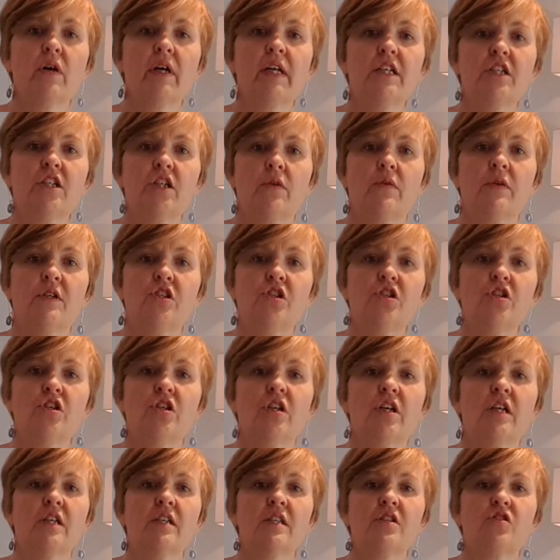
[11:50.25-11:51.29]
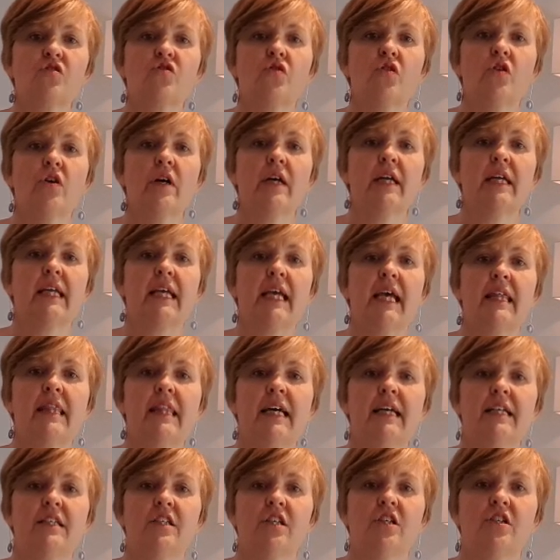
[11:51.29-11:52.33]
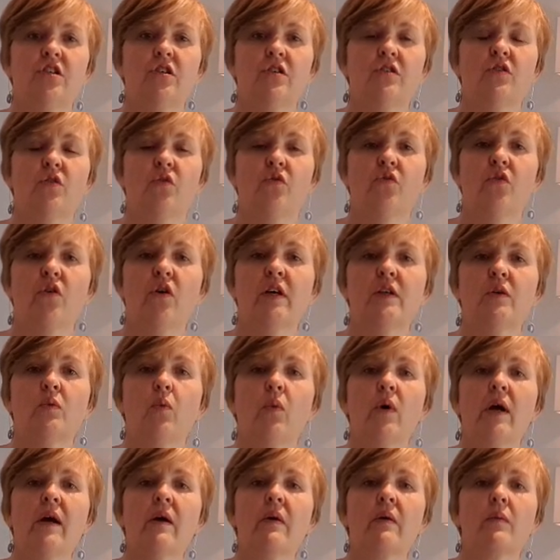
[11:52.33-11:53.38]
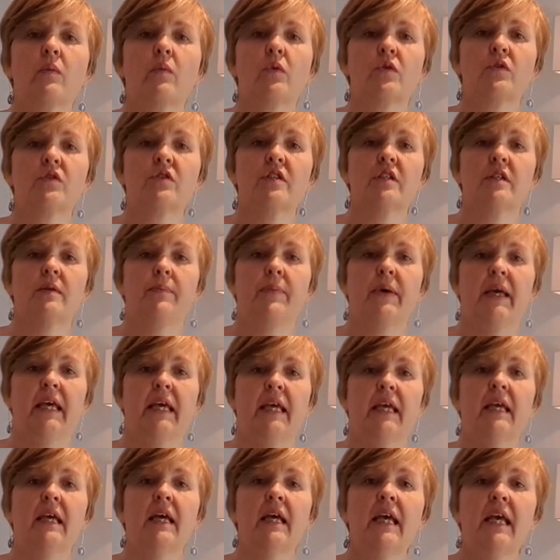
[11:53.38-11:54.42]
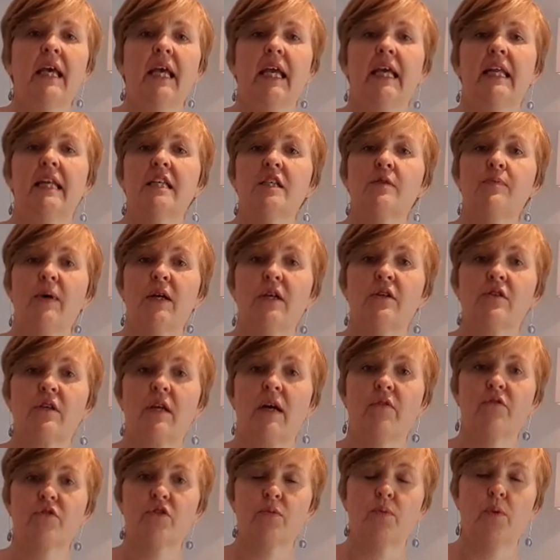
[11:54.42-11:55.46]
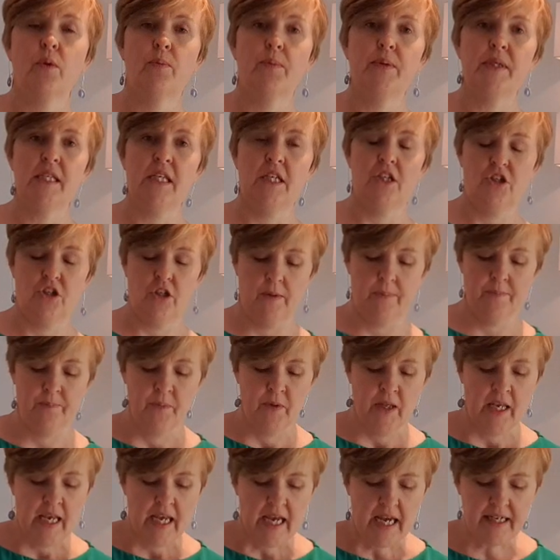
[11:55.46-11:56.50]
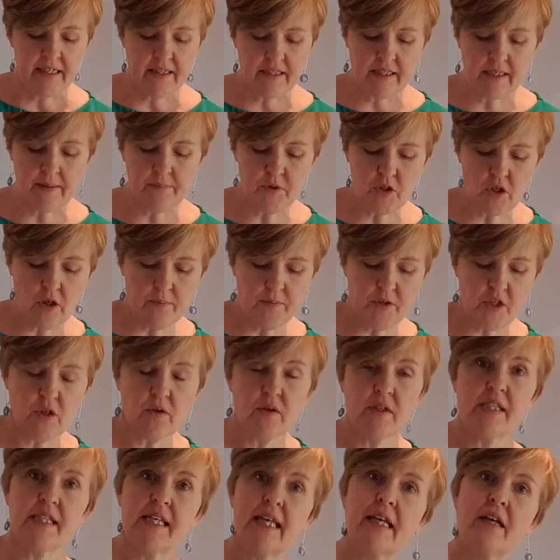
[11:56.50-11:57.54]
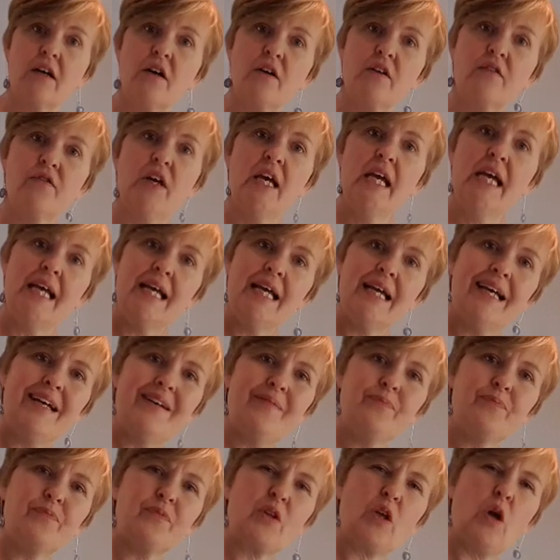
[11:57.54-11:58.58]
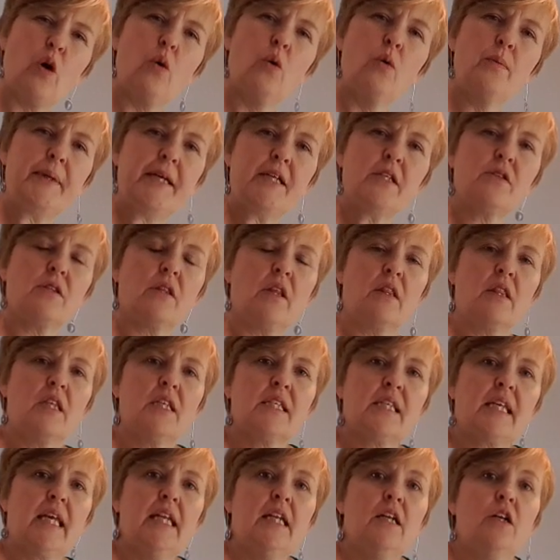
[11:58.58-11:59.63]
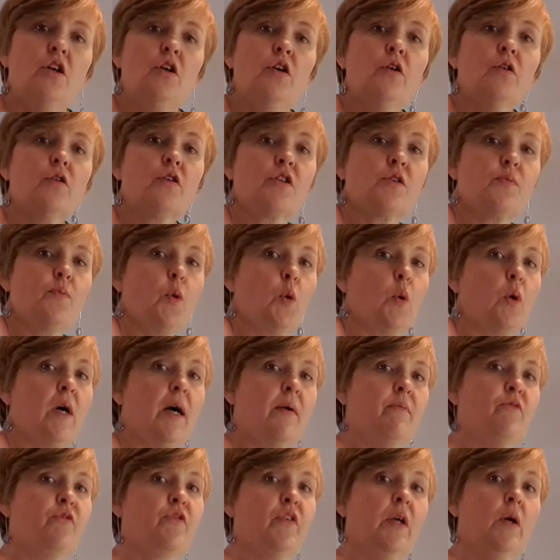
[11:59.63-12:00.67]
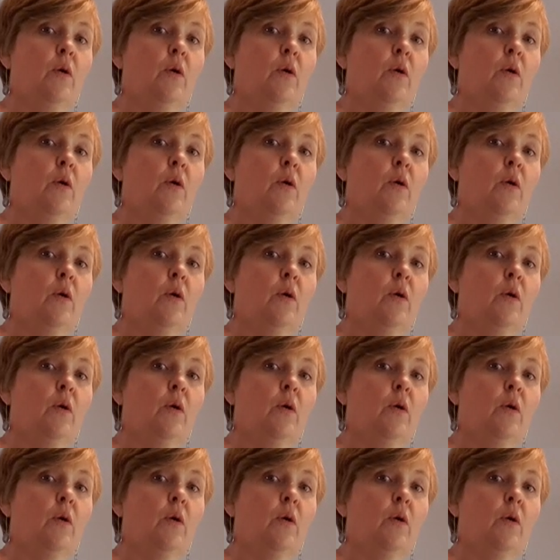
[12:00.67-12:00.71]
and do is just try and get that tissue to find where it wants to be in its most comfortable position. And sometimes you can see kind of almost that the skin looks more comfy,